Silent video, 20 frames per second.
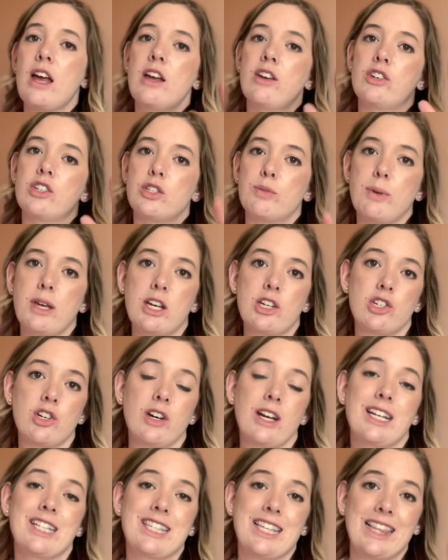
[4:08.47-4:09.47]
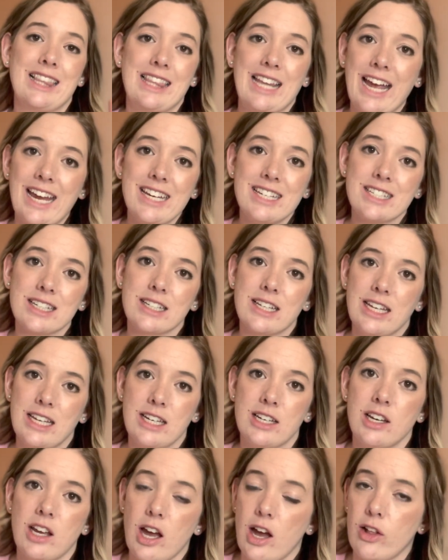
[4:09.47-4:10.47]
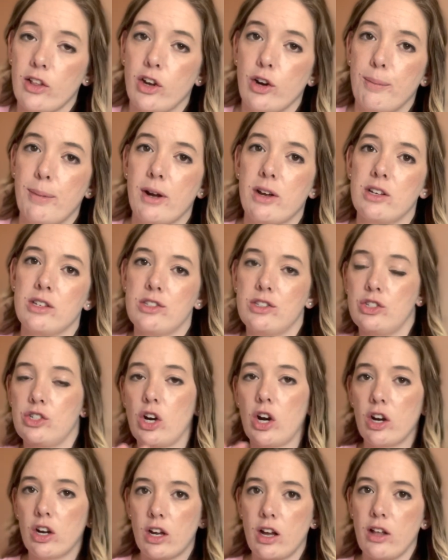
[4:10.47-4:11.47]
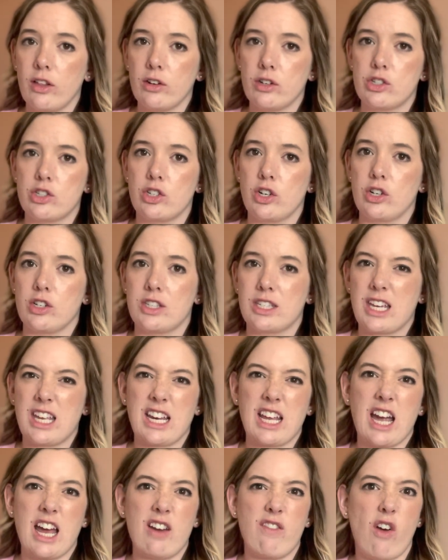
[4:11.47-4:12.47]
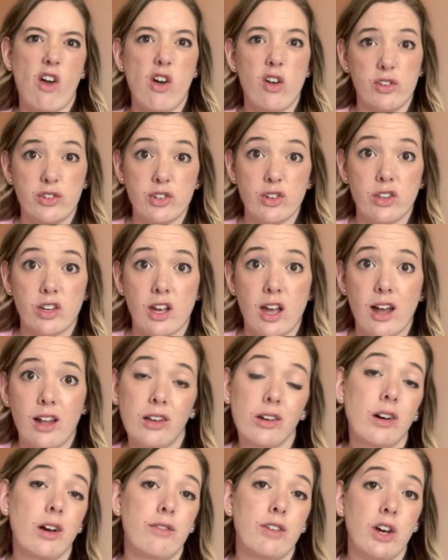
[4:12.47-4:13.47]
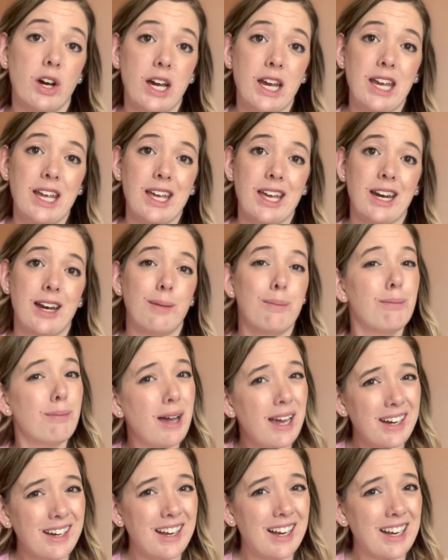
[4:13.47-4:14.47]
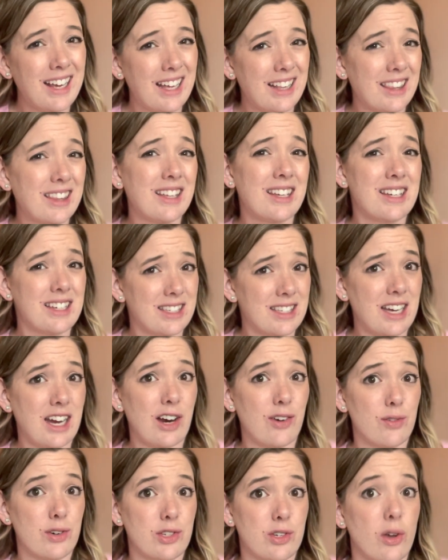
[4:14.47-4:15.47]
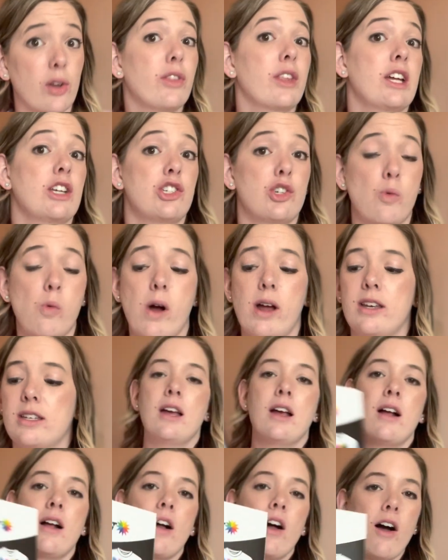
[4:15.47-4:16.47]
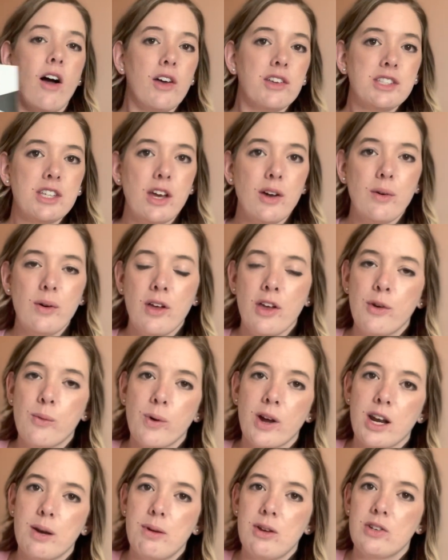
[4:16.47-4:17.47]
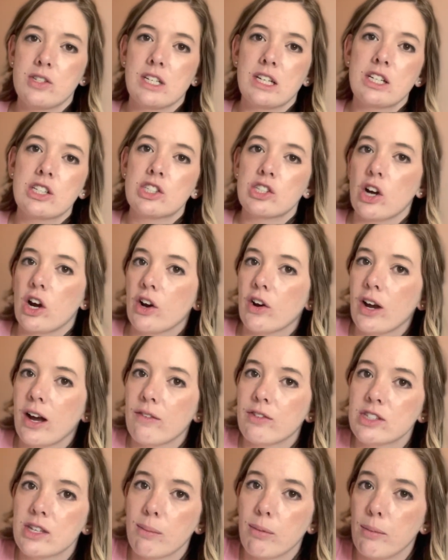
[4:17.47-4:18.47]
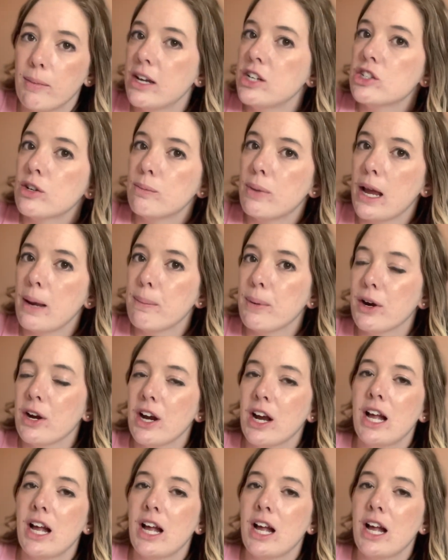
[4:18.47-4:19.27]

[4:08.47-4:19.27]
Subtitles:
Just make sure it's light in color because dark colored shirts can kind of alter the color of your ink and it might not get the desired result that you want. Also, we're gonna be using StarCraft sublimation paper.